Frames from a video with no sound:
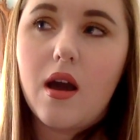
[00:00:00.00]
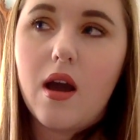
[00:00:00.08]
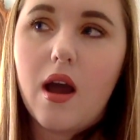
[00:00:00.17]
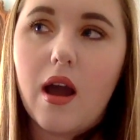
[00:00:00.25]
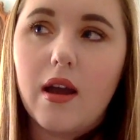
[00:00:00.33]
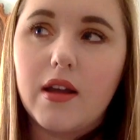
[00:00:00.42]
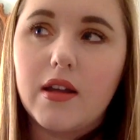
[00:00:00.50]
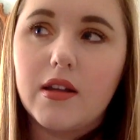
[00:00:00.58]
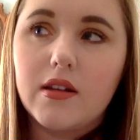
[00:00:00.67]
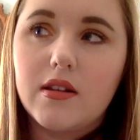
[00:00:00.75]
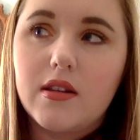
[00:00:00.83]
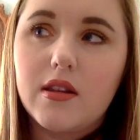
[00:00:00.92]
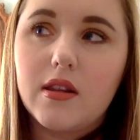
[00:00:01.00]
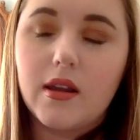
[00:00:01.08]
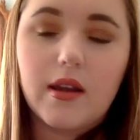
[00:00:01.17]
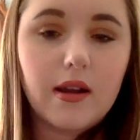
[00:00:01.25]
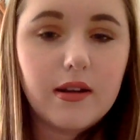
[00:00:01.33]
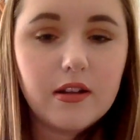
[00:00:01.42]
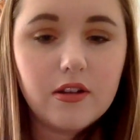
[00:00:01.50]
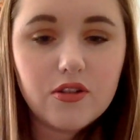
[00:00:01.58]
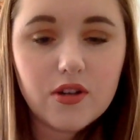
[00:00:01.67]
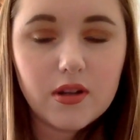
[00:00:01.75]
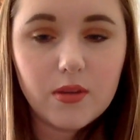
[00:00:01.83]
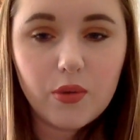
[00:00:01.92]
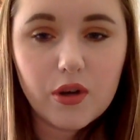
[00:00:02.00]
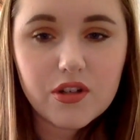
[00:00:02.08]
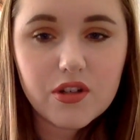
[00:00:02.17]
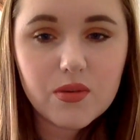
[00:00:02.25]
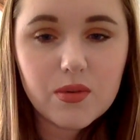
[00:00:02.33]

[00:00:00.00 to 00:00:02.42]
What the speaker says: I think I need to try the brushes